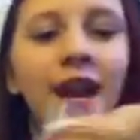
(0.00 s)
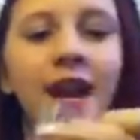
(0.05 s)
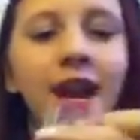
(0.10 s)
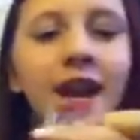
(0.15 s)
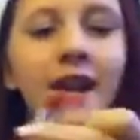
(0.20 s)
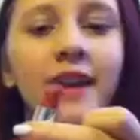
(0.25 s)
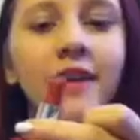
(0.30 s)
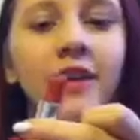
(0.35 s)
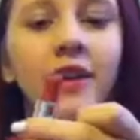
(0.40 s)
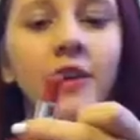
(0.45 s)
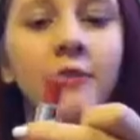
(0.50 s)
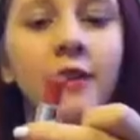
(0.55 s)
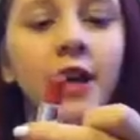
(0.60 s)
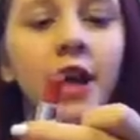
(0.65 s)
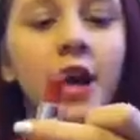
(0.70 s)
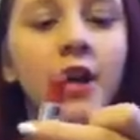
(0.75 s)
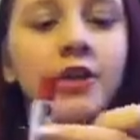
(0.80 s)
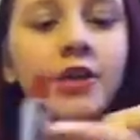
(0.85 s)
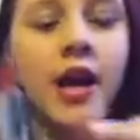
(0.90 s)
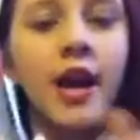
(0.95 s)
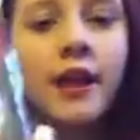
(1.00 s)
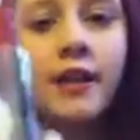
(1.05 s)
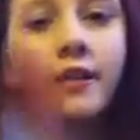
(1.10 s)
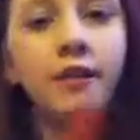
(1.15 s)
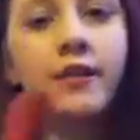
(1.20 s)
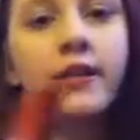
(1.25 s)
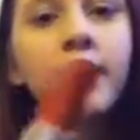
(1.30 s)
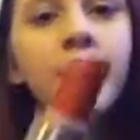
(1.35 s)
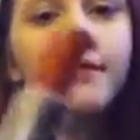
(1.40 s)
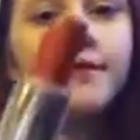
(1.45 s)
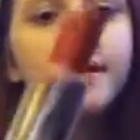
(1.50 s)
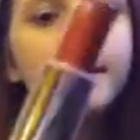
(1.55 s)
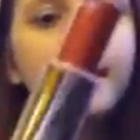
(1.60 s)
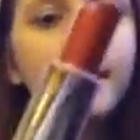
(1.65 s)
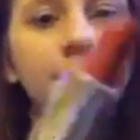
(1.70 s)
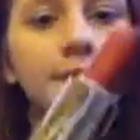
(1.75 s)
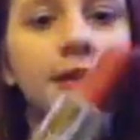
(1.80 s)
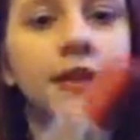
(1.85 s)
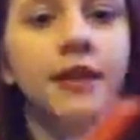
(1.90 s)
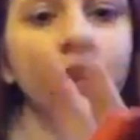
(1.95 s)
and oh my gosh, I love this
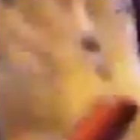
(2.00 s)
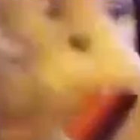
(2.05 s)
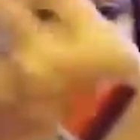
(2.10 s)
lipstick.